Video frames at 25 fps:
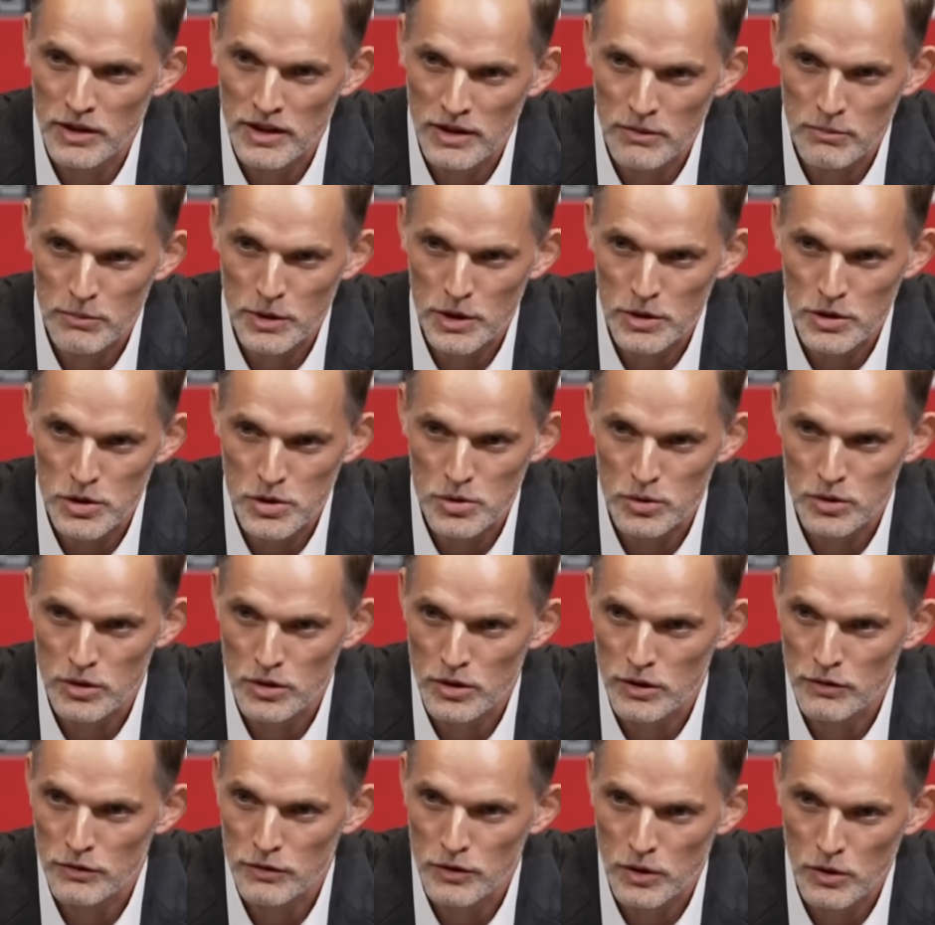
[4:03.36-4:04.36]
can be
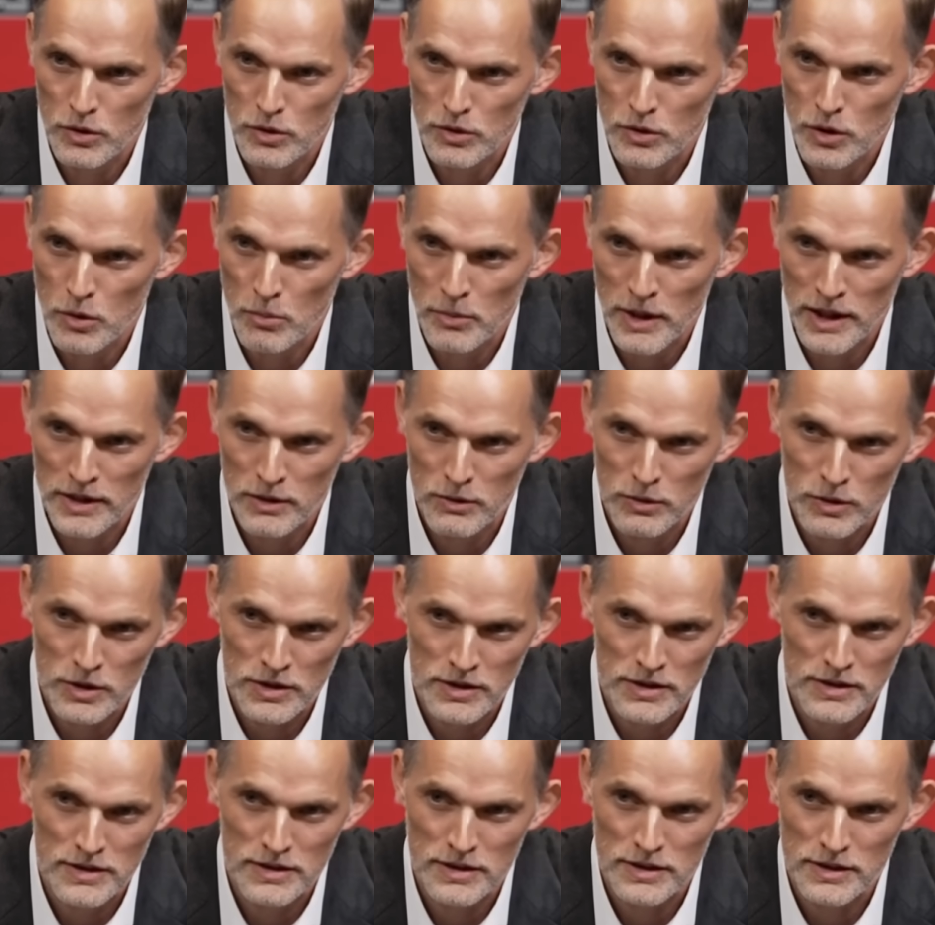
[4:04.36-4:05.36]
assured of no, no matter
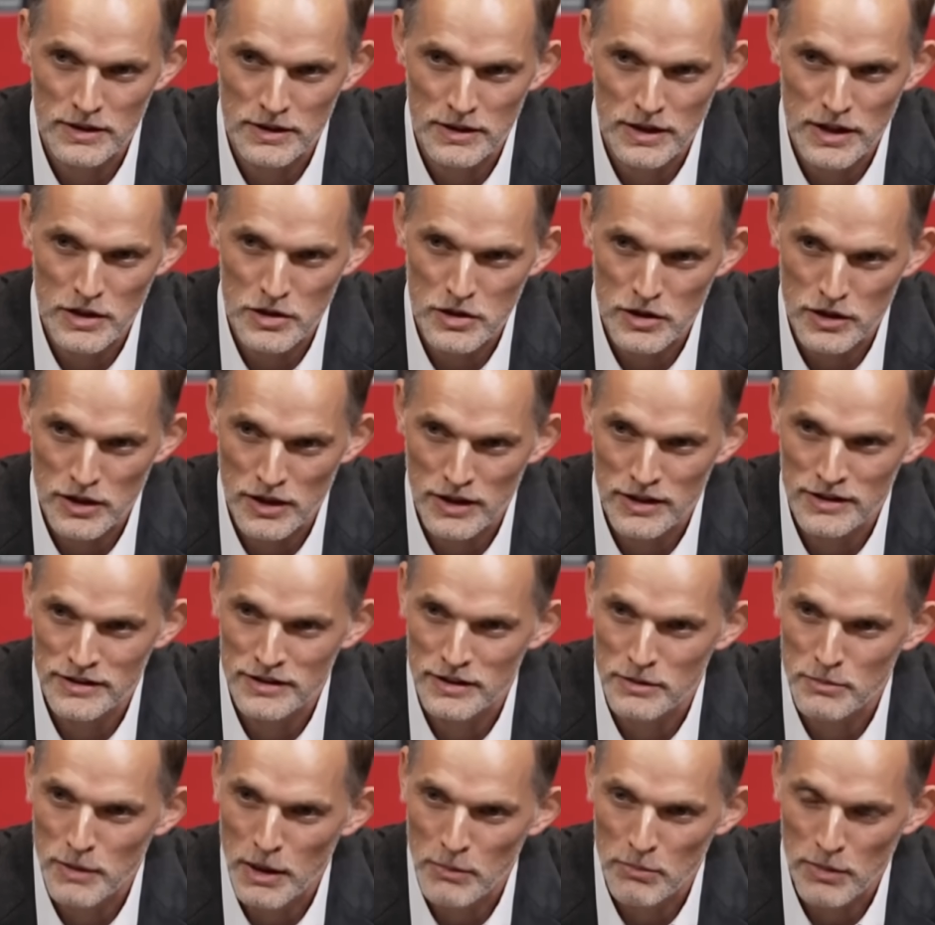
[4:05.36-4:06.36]
what uh,
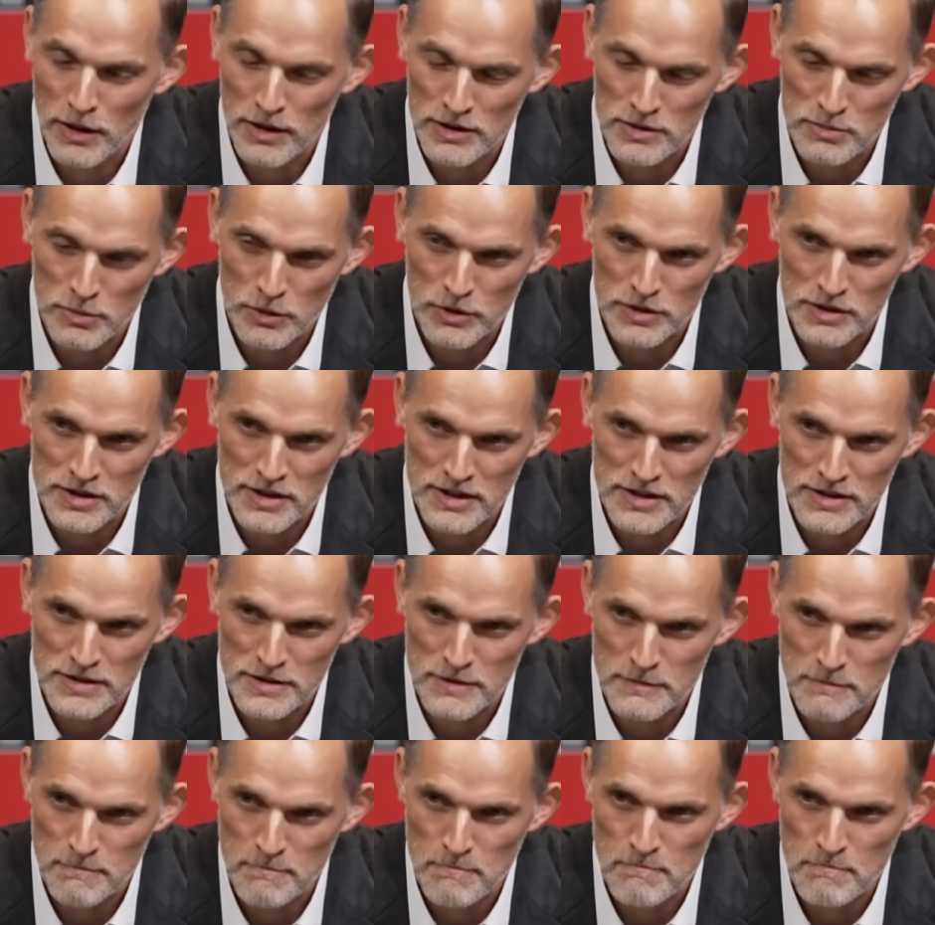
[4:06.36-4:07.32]
nationality my passport says.